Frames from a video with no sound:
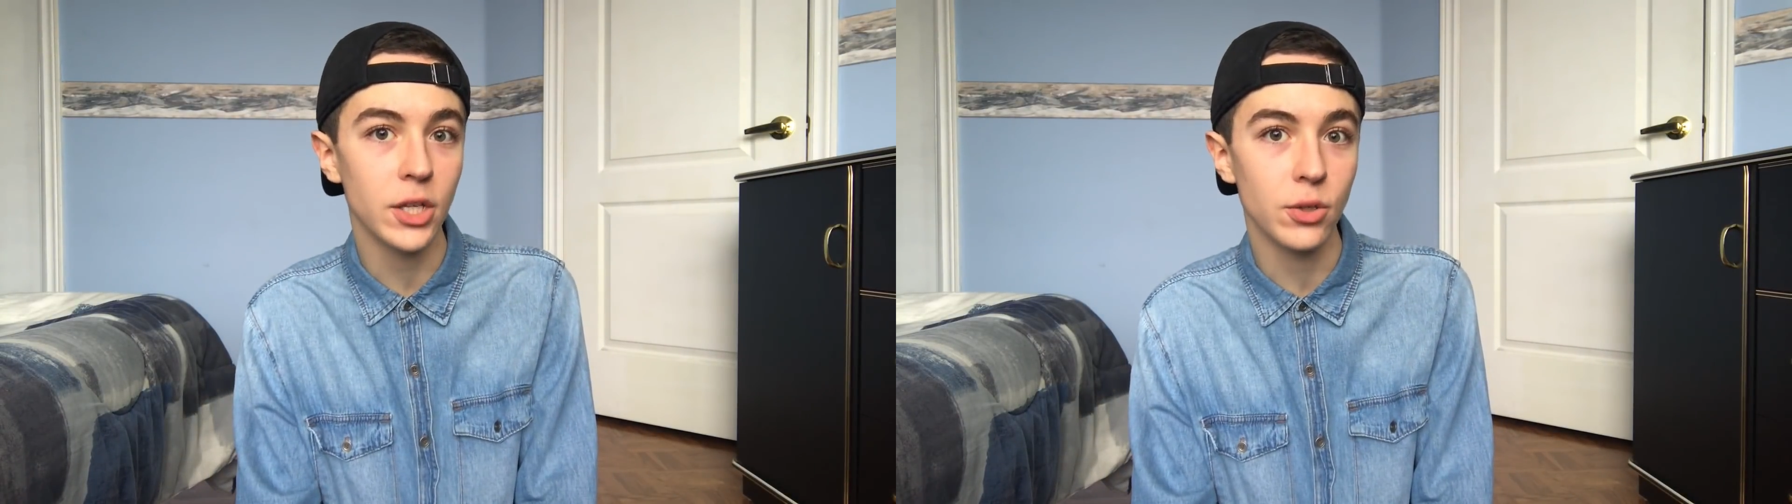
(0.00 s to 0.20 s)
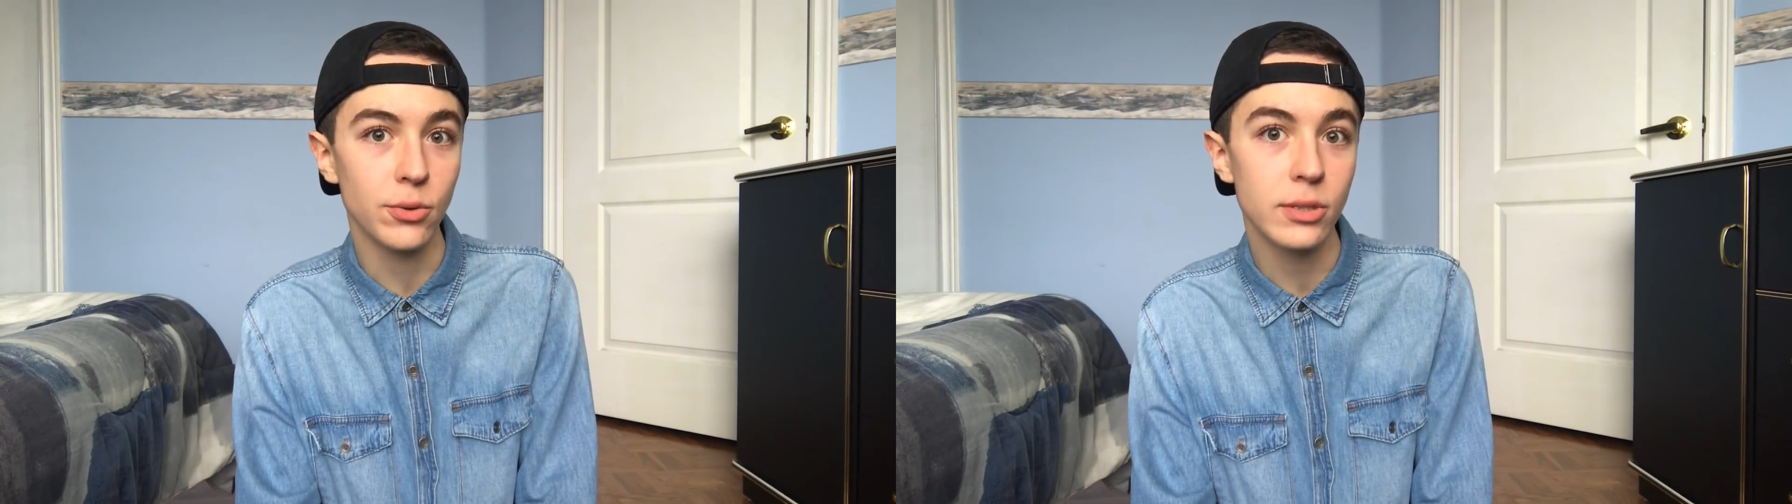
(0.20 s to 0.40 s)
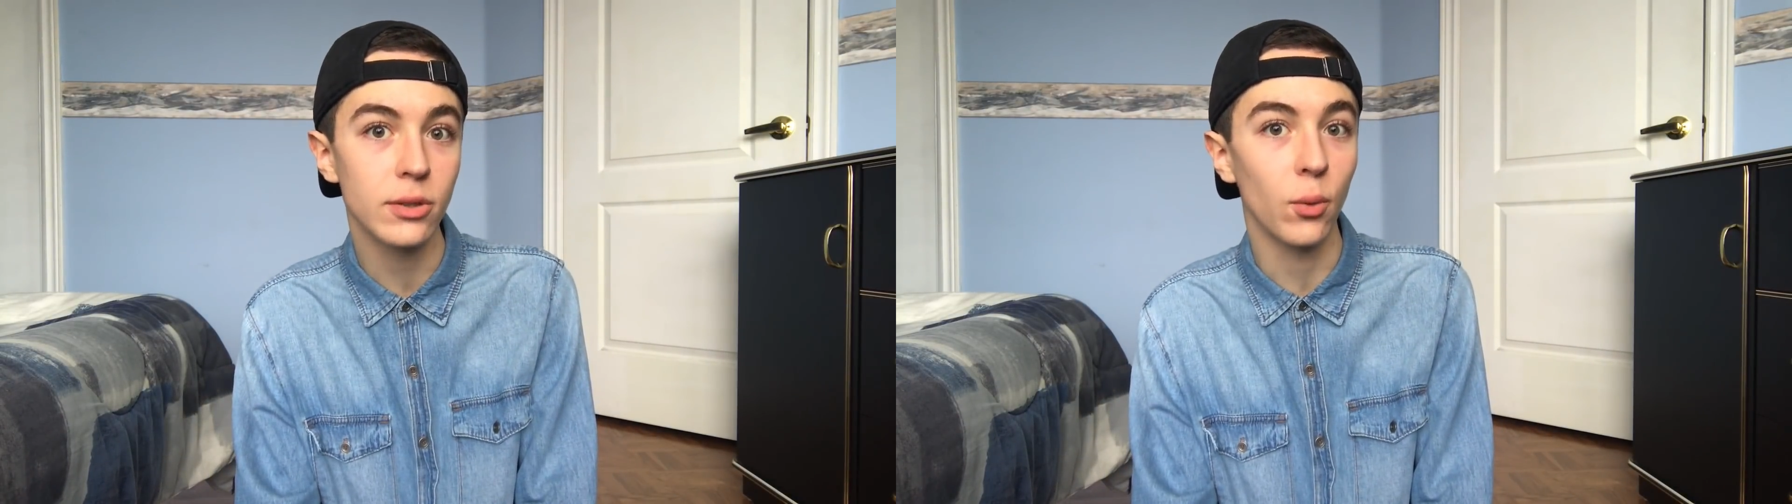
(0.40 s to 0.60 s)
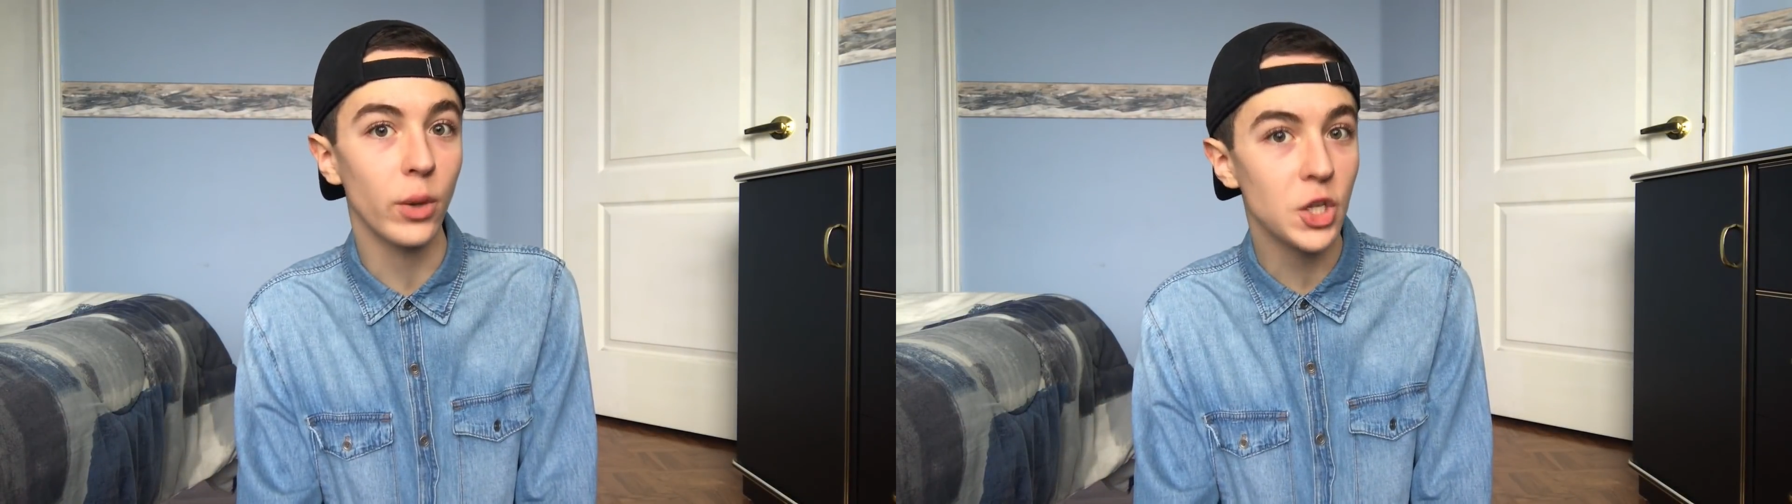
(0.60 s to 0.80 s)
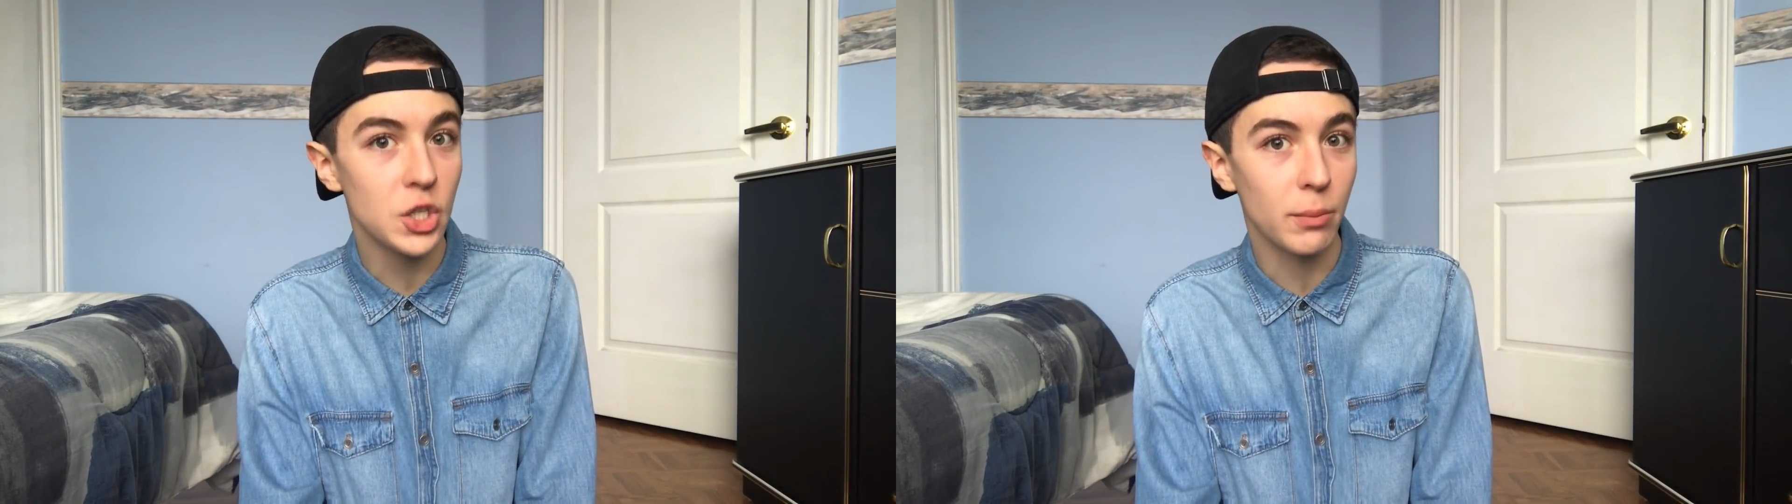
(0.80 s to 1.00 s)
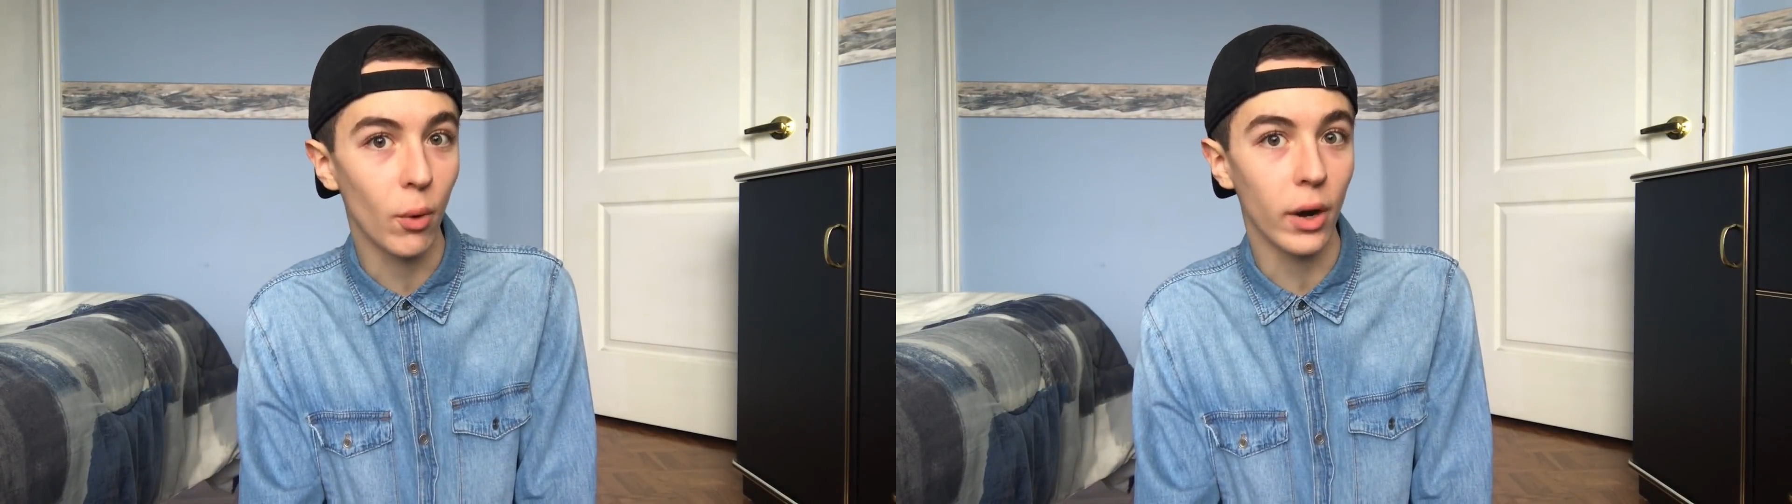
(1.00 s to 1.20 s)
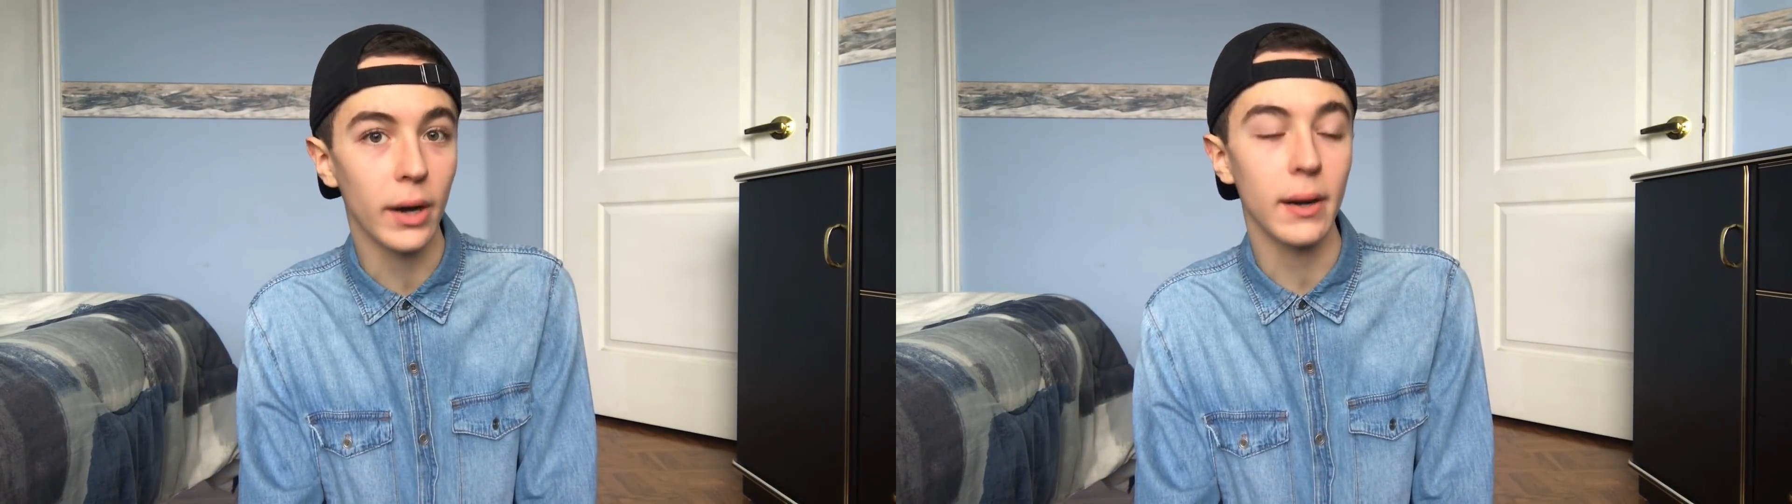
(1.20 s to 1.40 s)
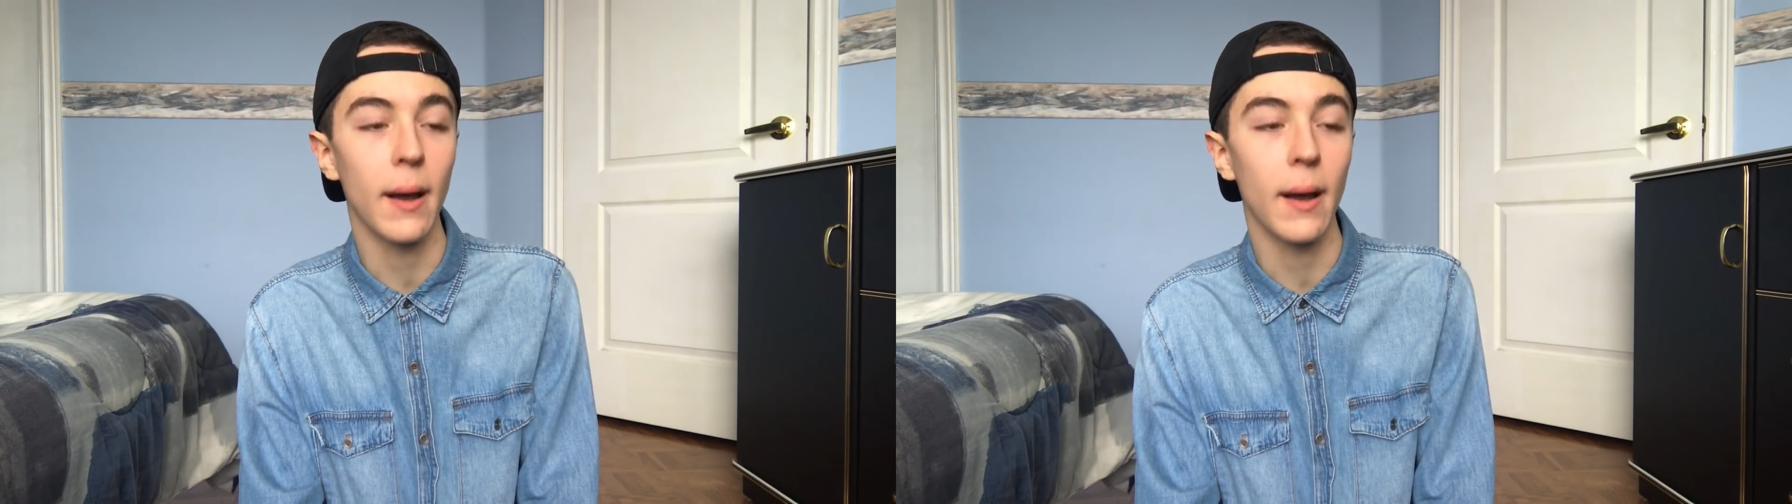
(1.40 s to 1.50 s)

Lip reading: used the Ouija board.